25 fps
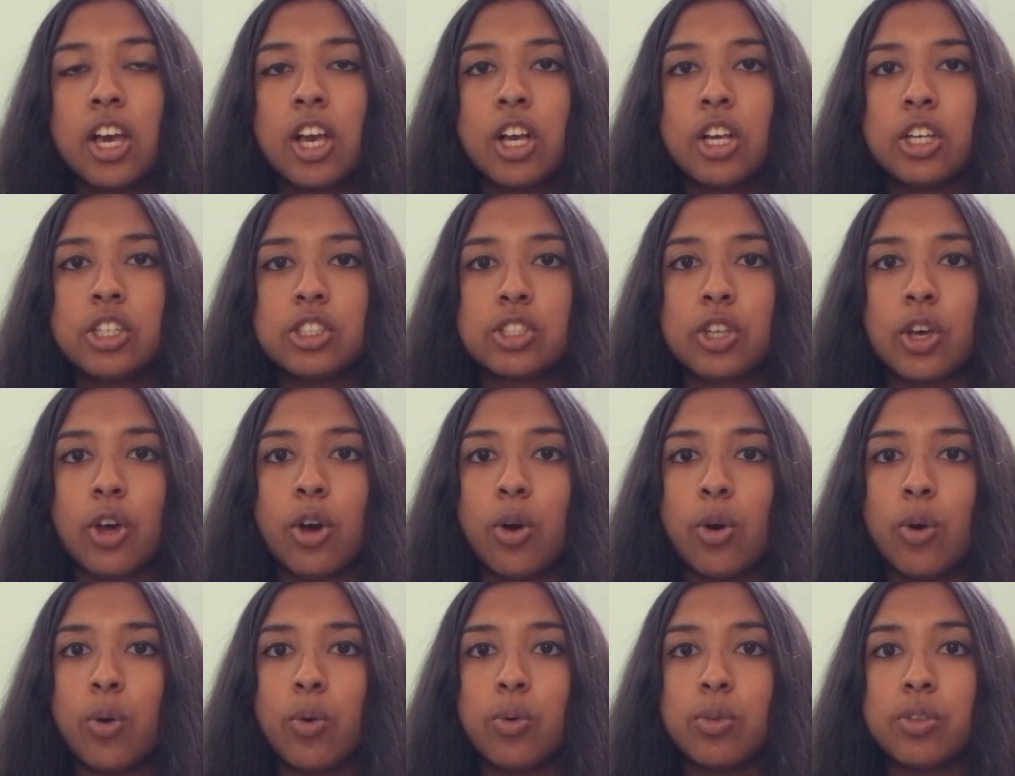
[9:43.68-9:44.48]

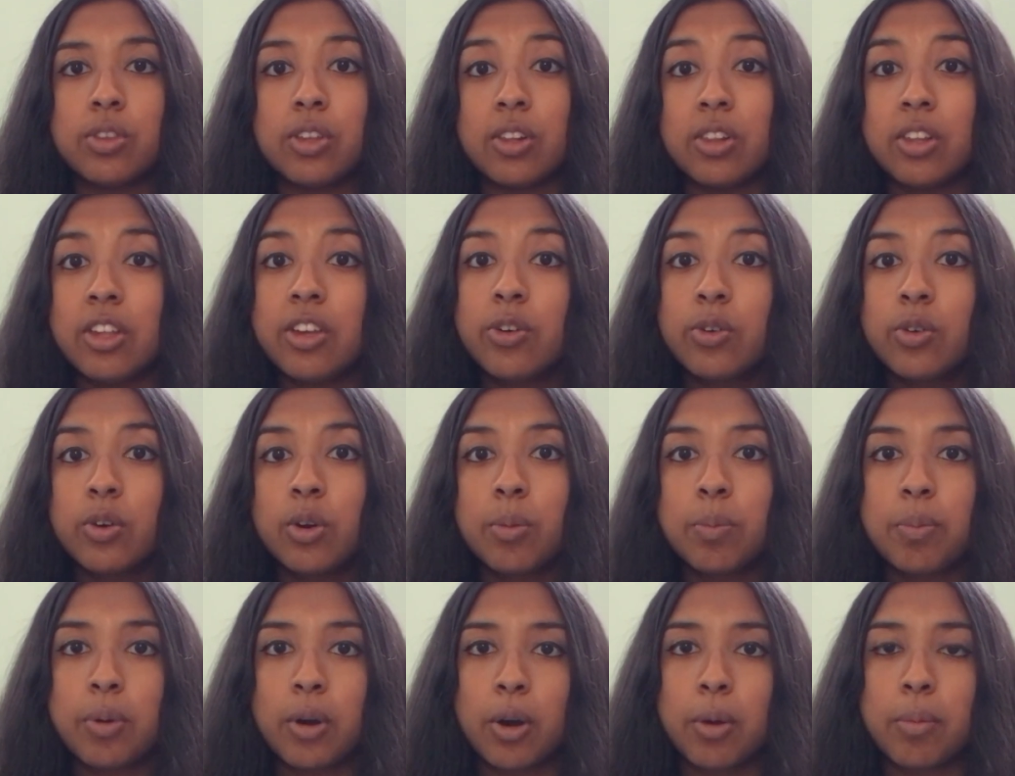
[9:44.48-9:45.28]
So the literal
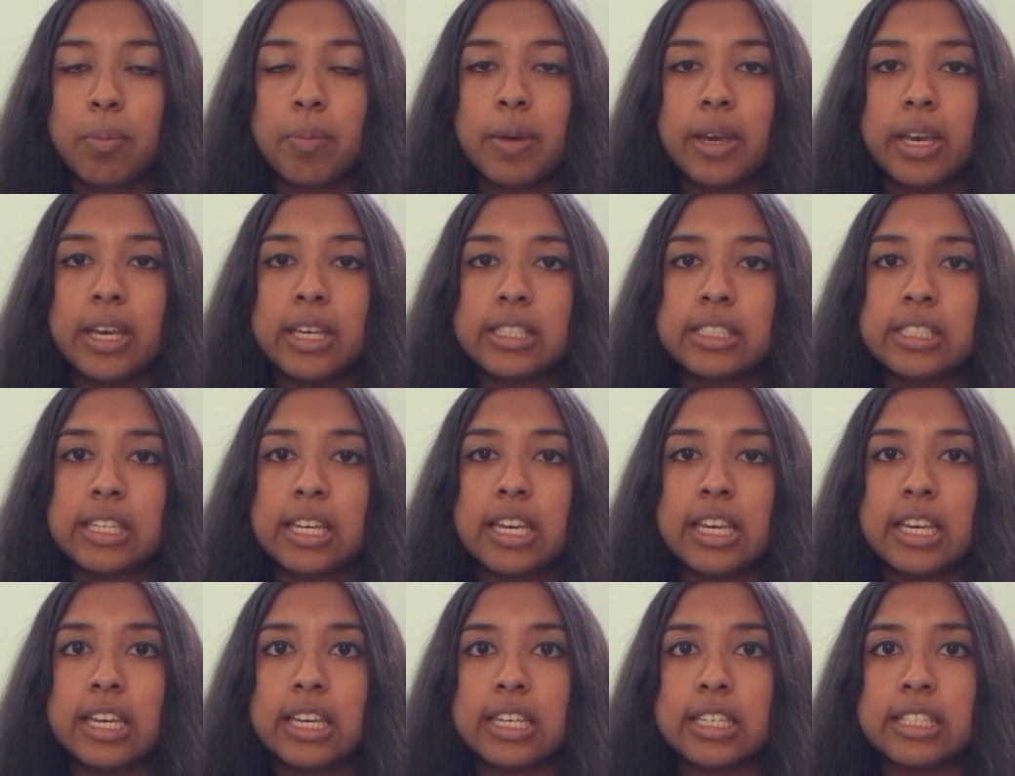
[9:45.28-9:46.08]
purpose
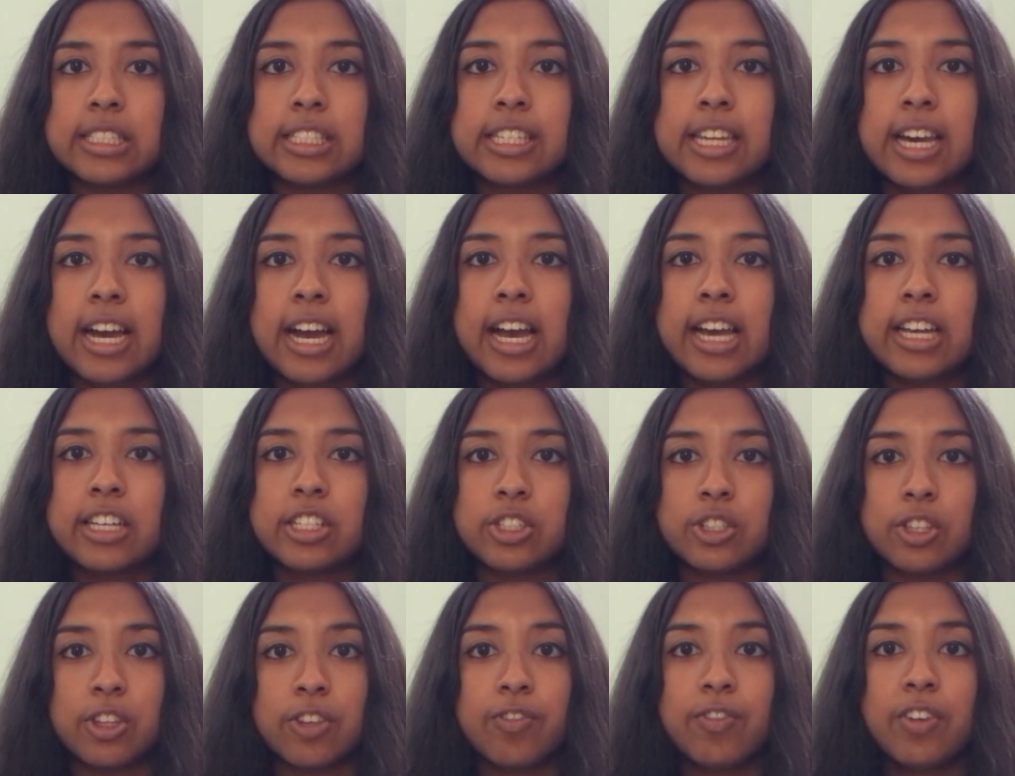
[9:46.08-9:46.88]
is tied
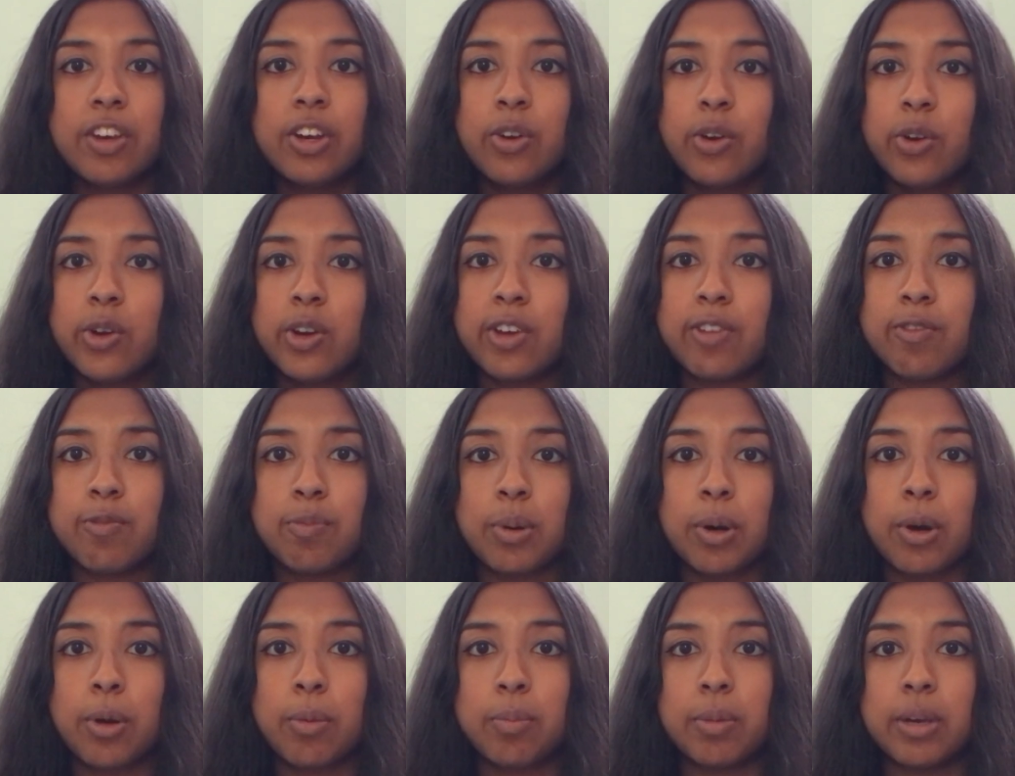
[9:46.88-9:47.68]
to the figurative
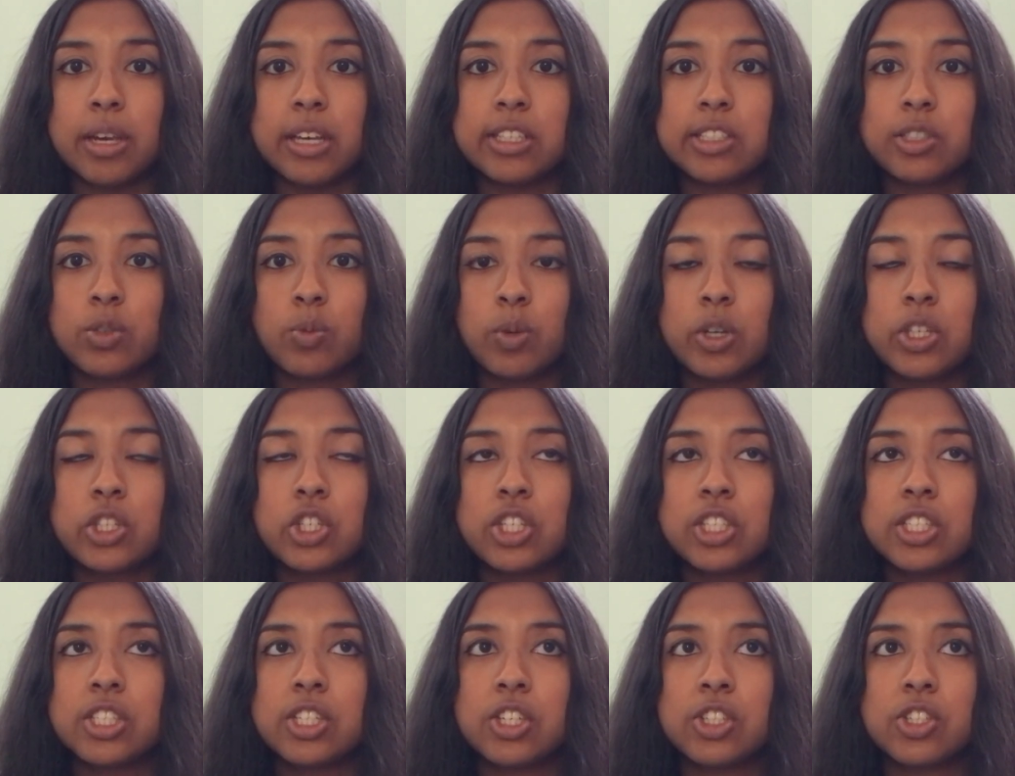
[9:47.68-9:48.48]
purpose, which
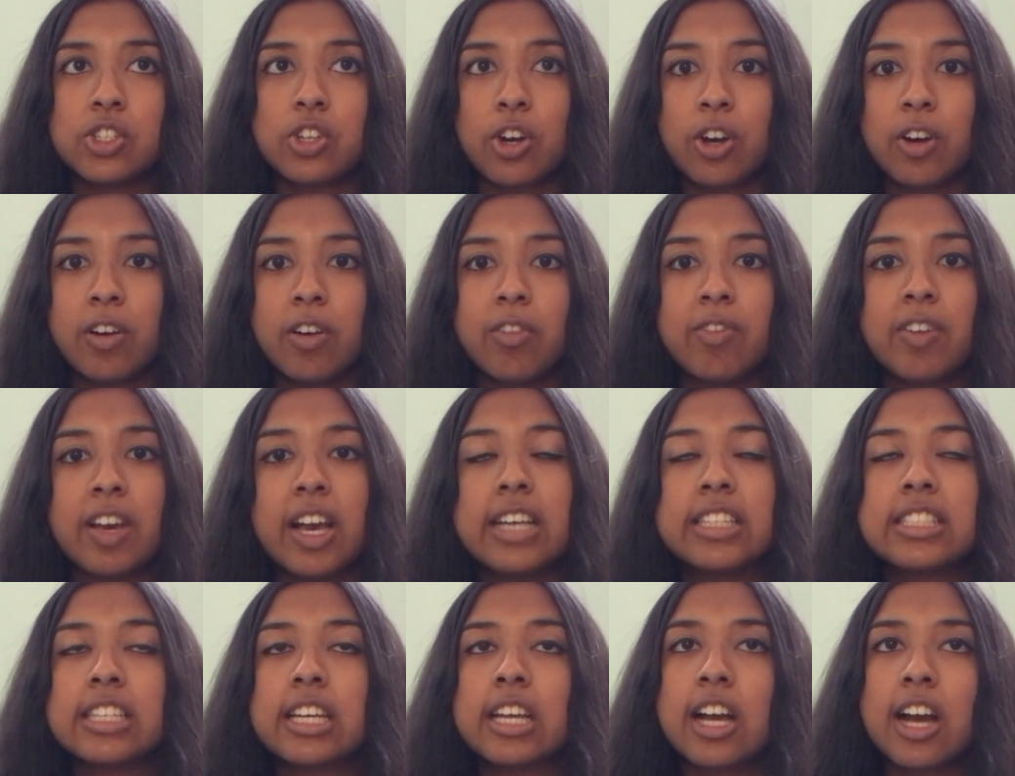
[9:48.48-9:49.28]
is to serve
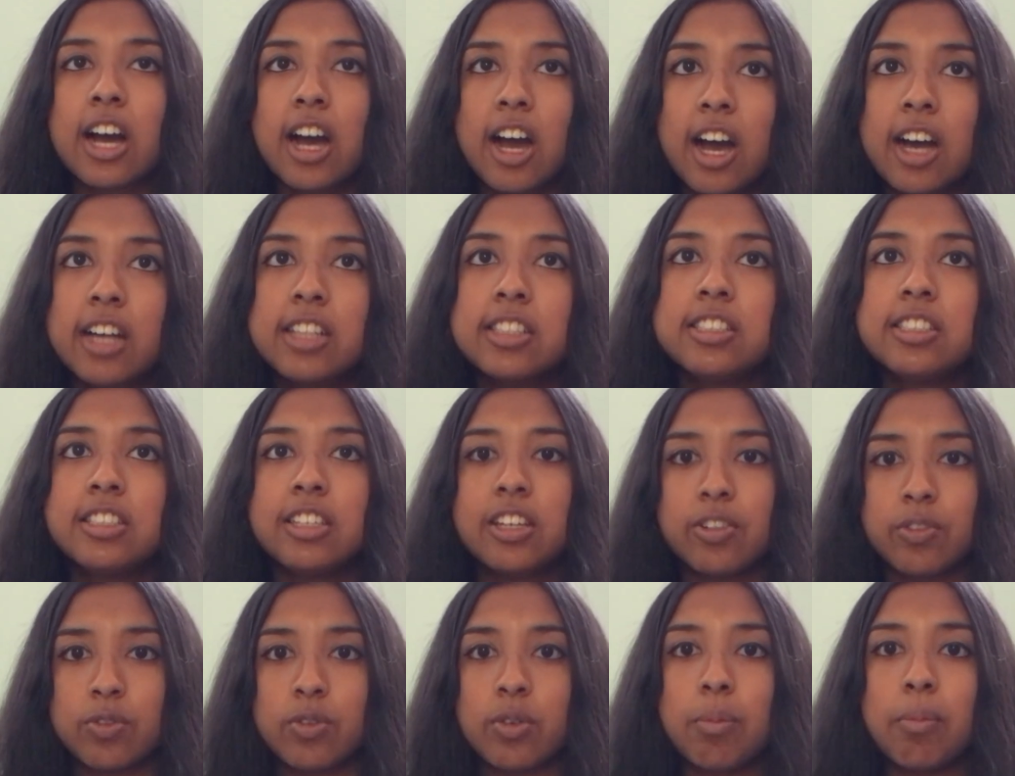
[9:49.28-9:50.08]
as a
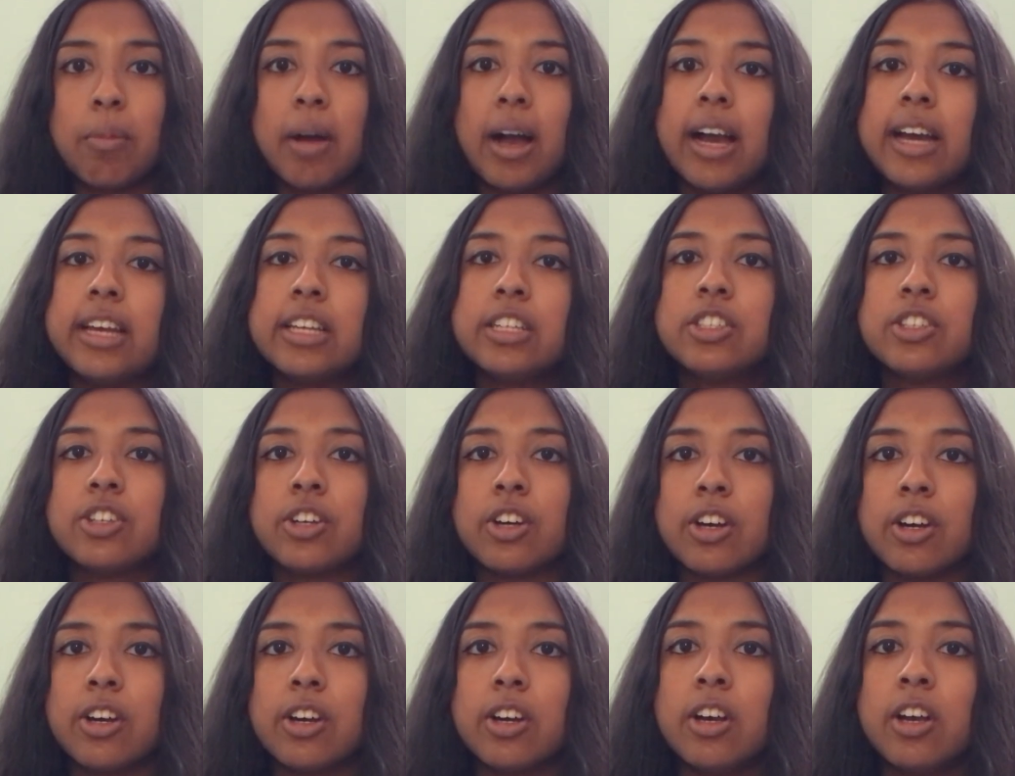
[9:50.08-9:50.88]
constant
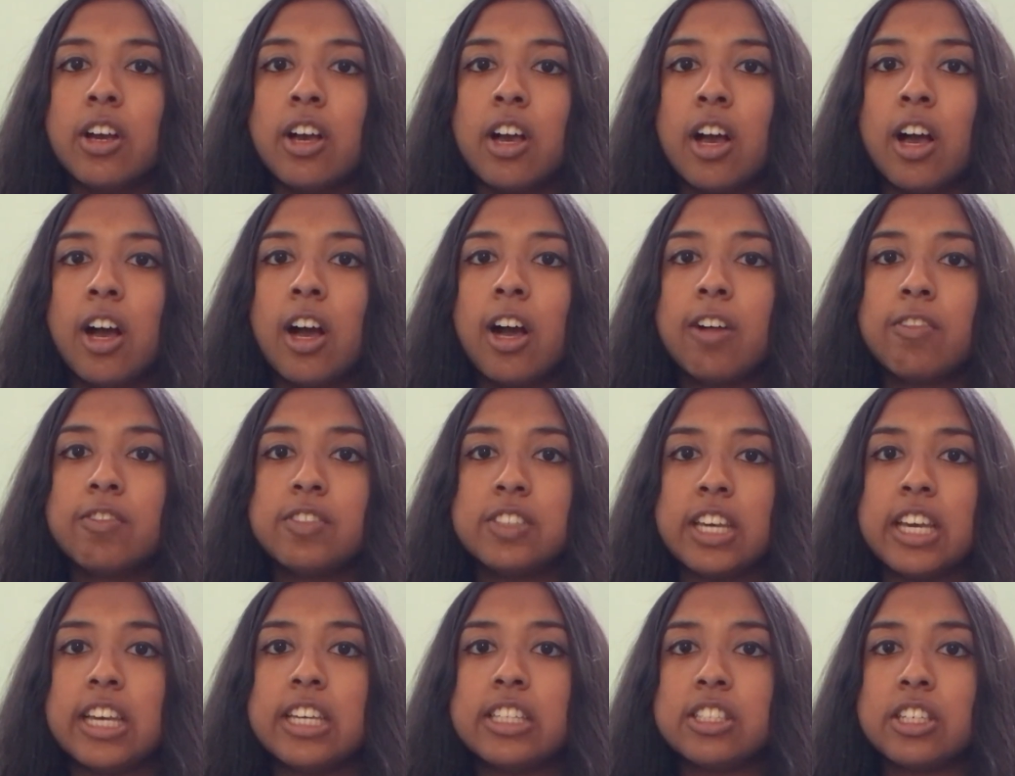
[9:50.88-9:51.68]
reminder of
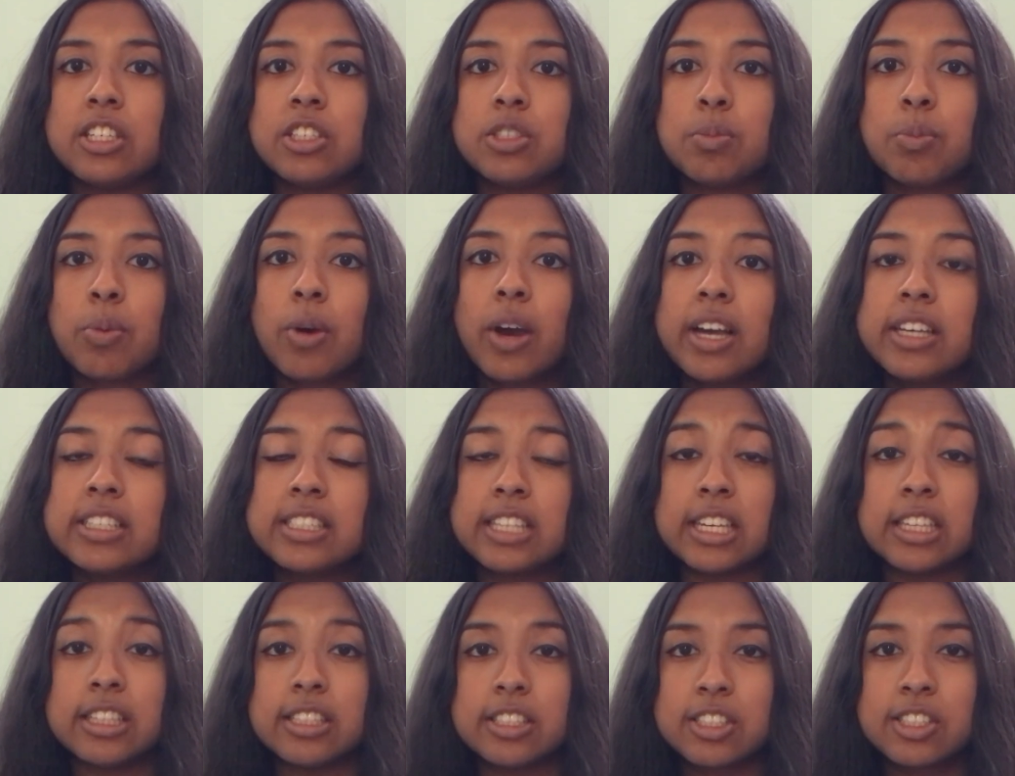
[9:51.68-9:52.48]
Daisy's
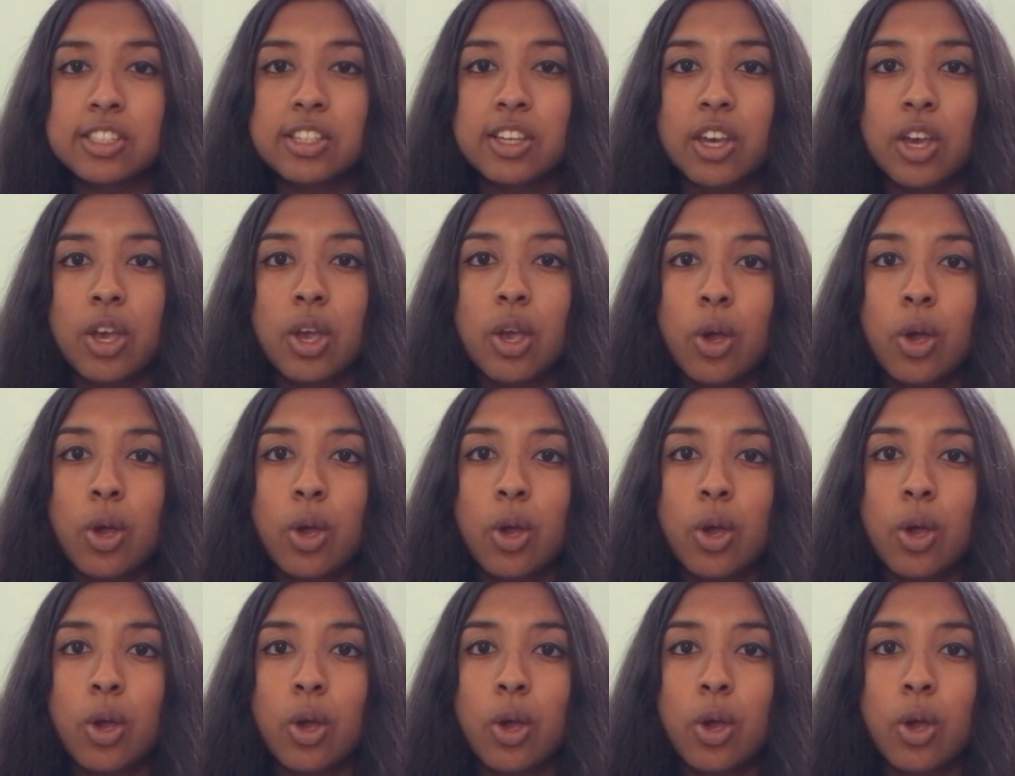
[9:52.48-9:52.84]
presence,